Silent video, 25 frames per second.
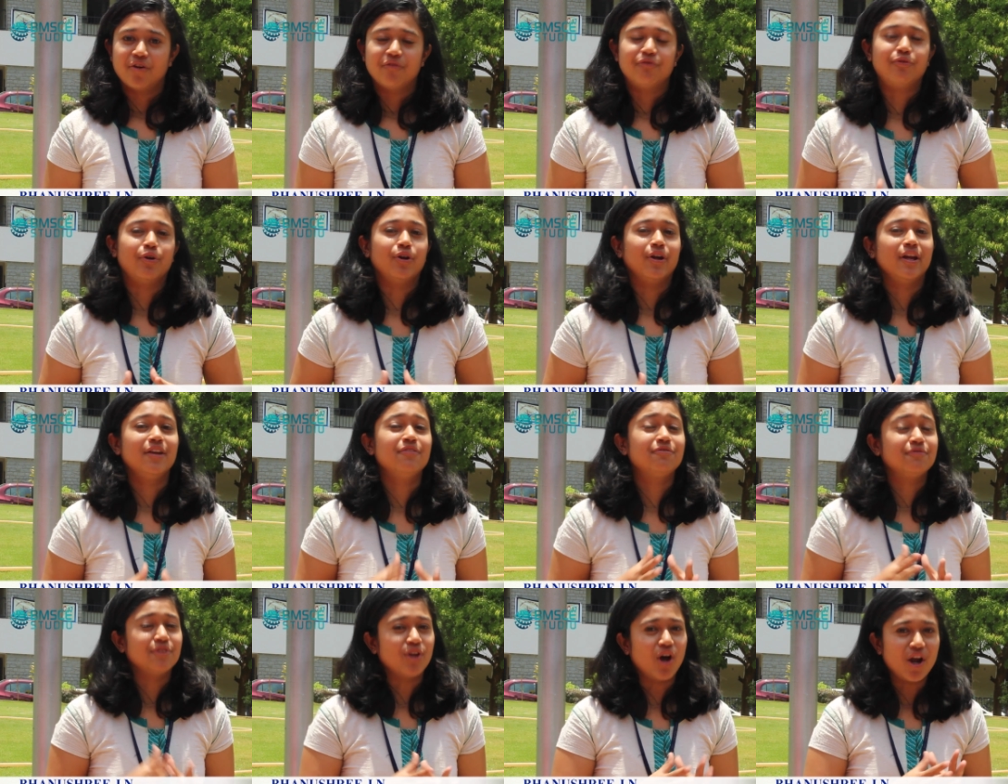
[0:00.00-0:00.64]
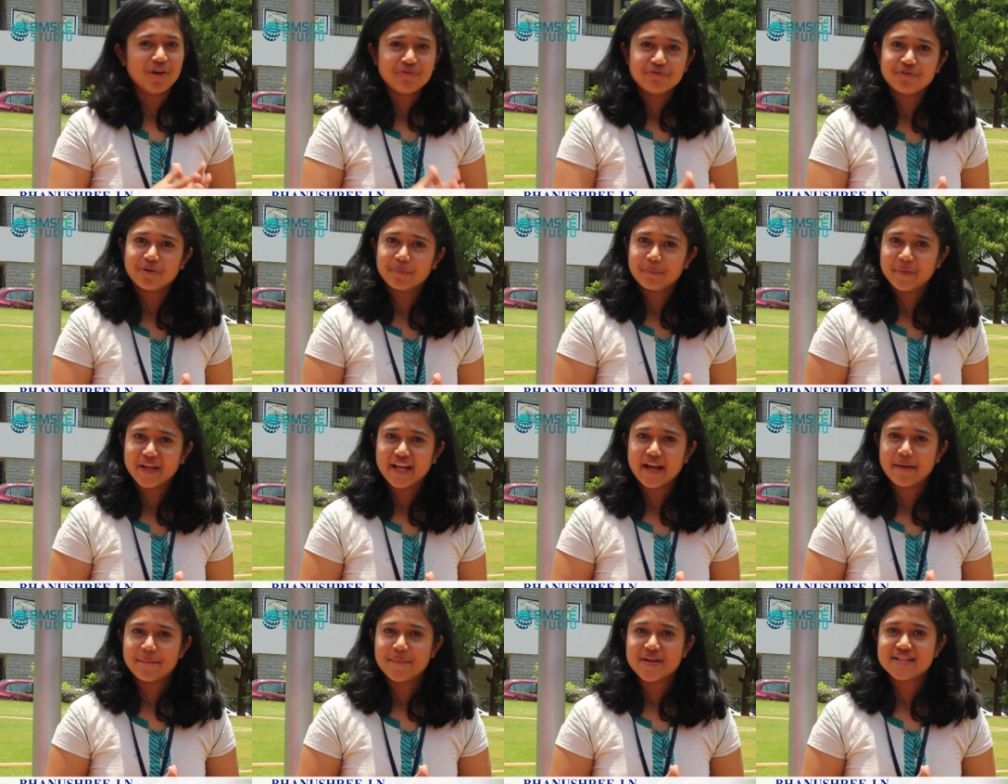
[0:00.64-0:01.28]
For, if not for
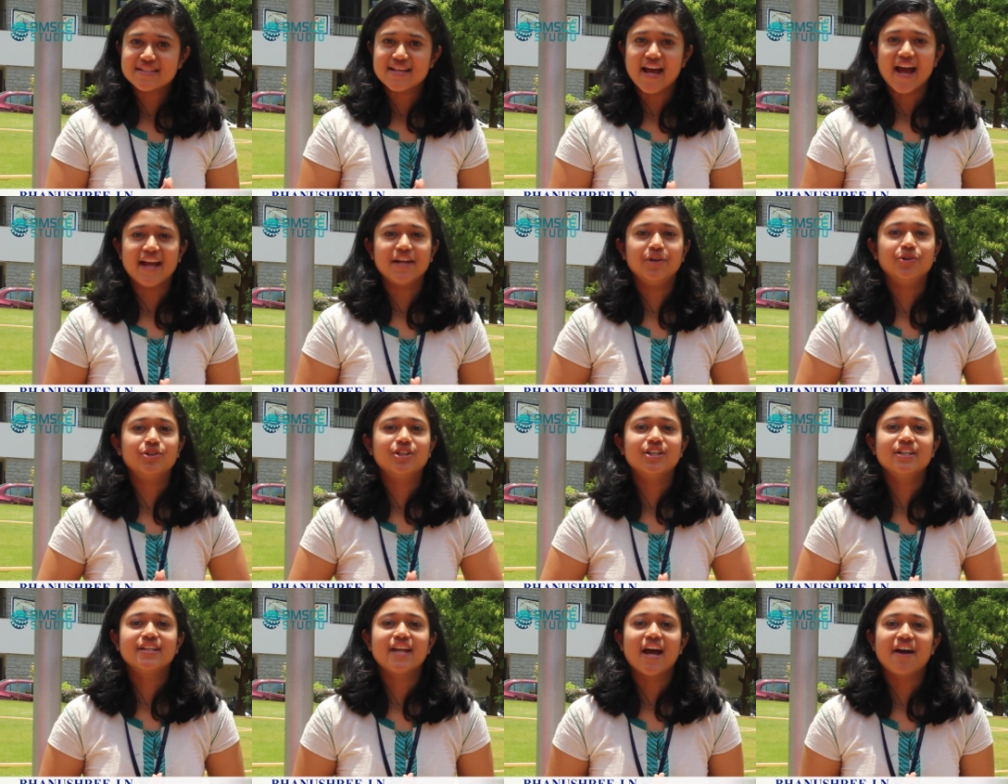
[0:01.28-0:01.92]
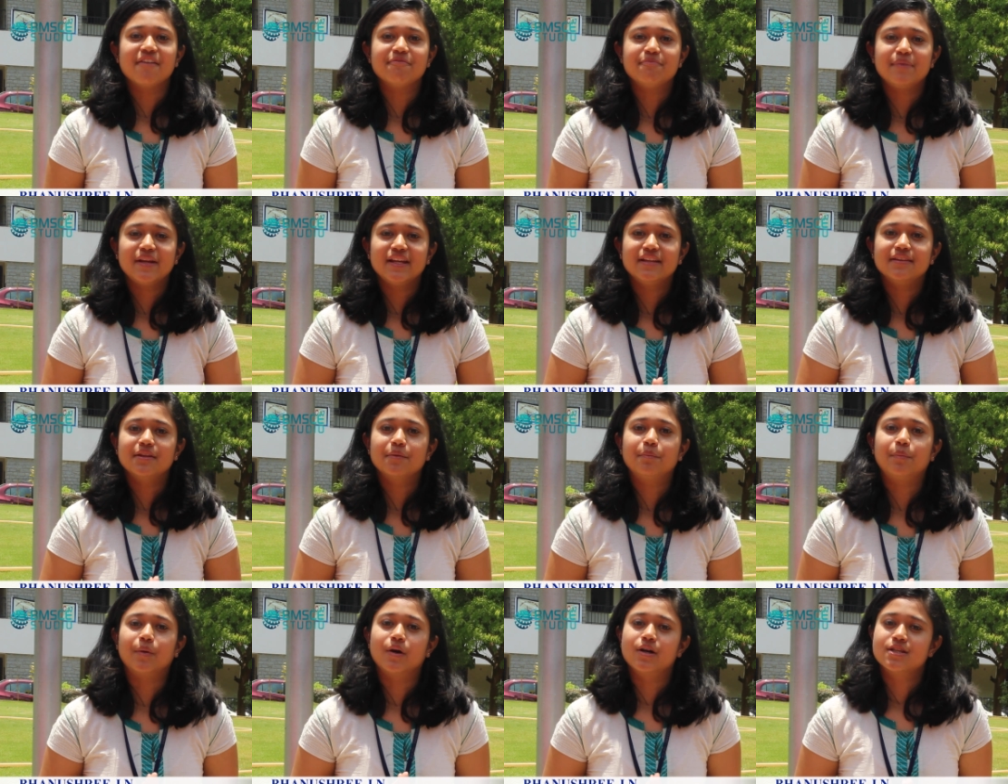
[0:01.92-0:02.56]
BMS, I wouldn't have been
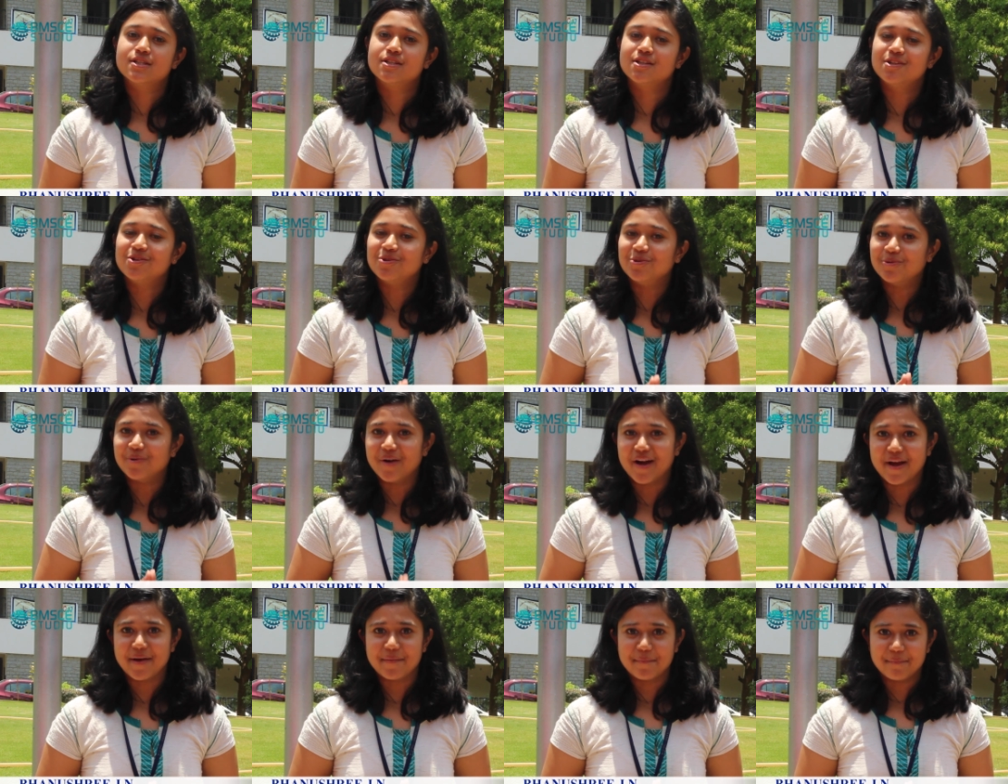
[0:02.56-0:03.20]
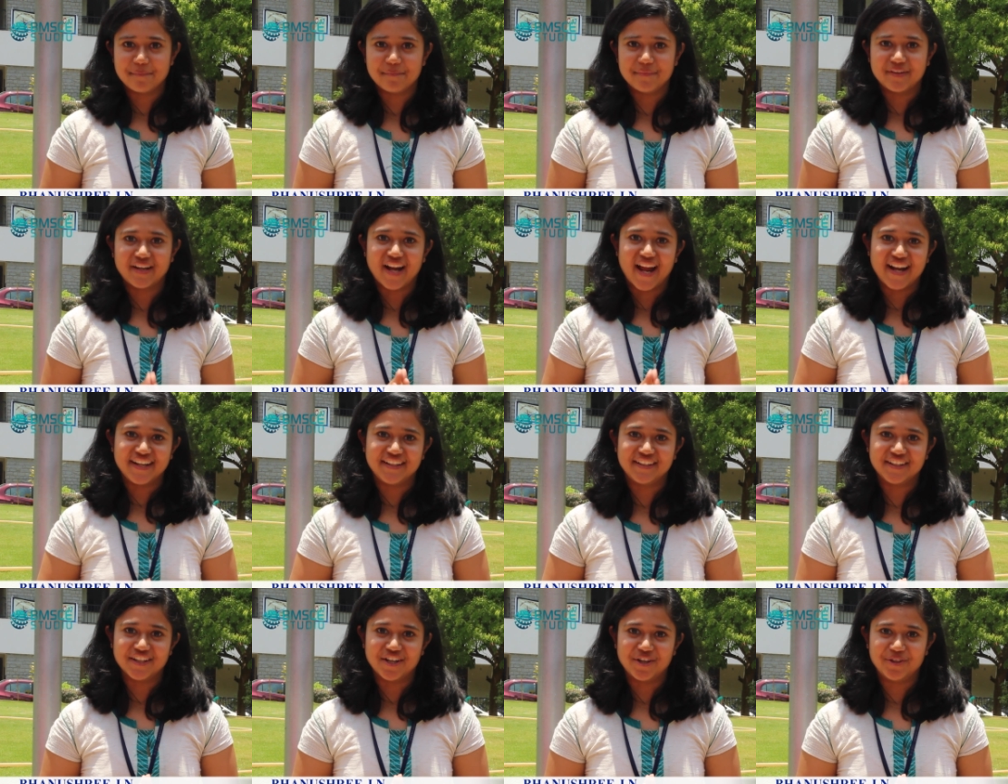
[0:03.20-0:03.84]
the person who I am
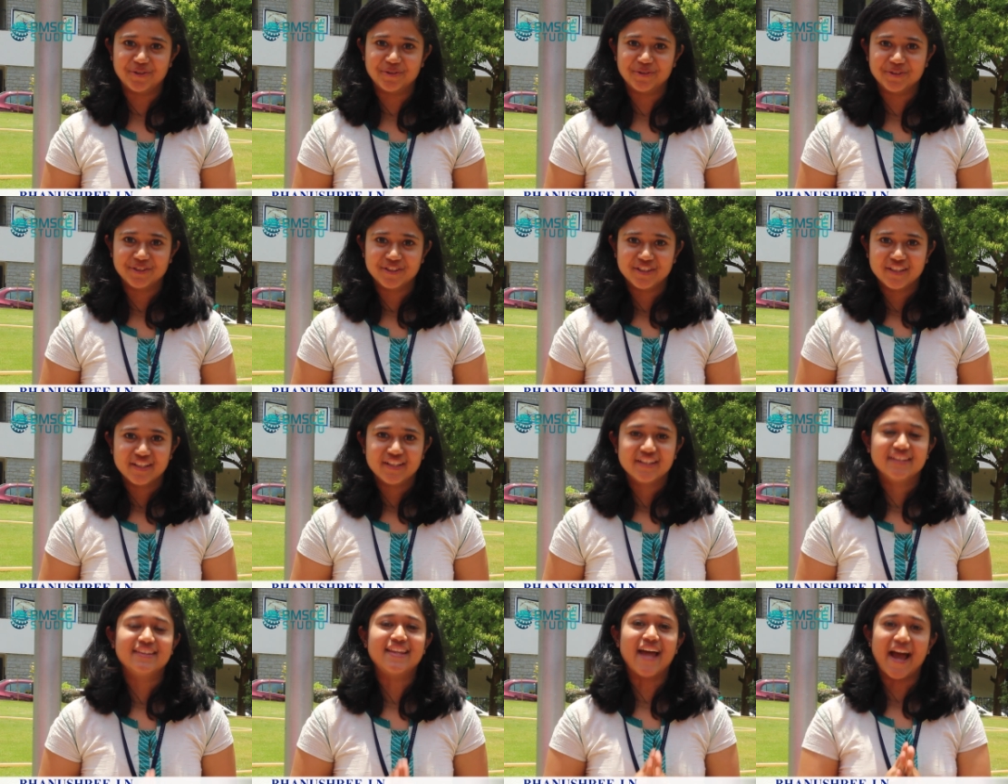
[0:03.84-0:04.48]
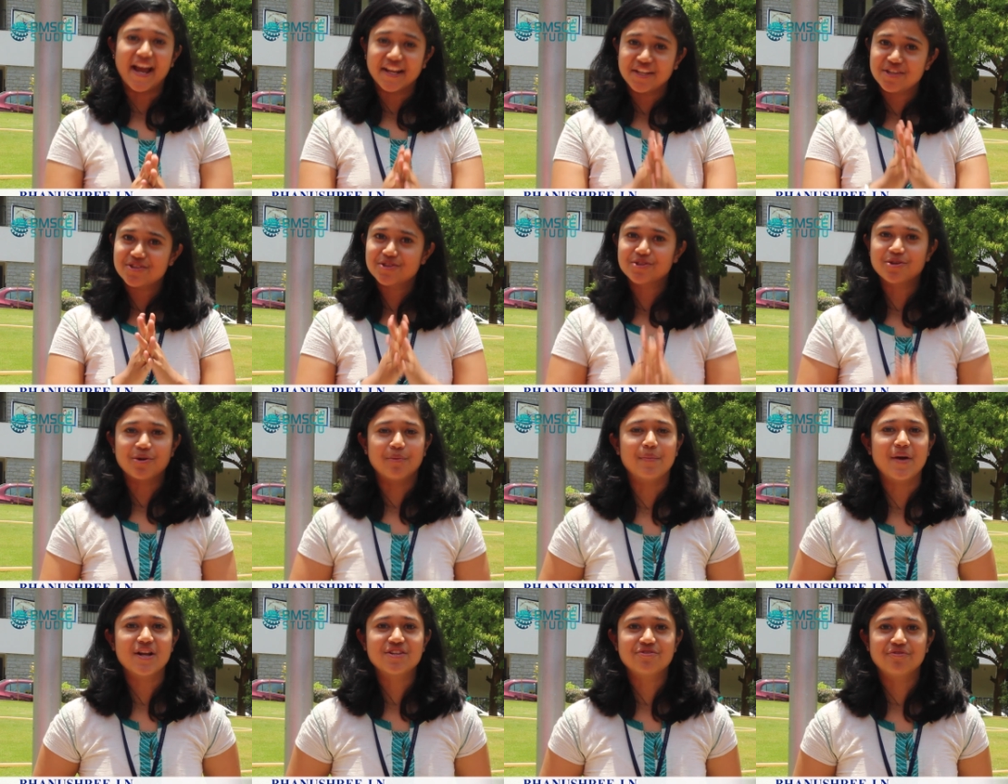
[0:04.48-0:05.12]
right now. Thank you
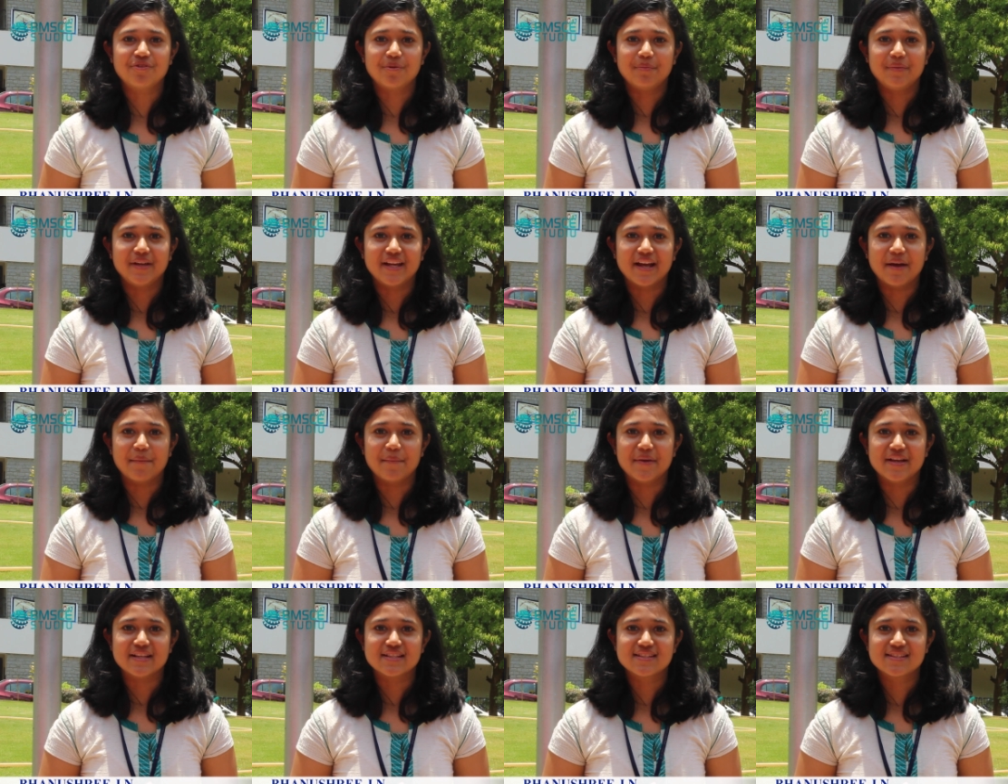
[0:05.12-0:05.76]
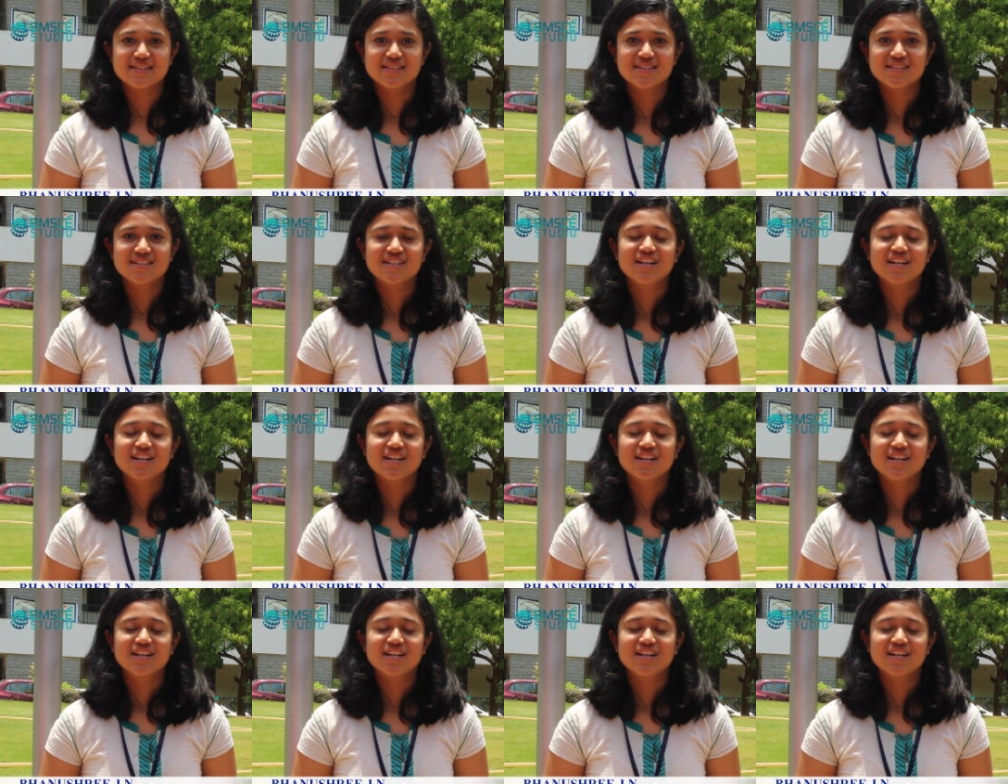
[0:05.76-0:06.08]
so much for BMS.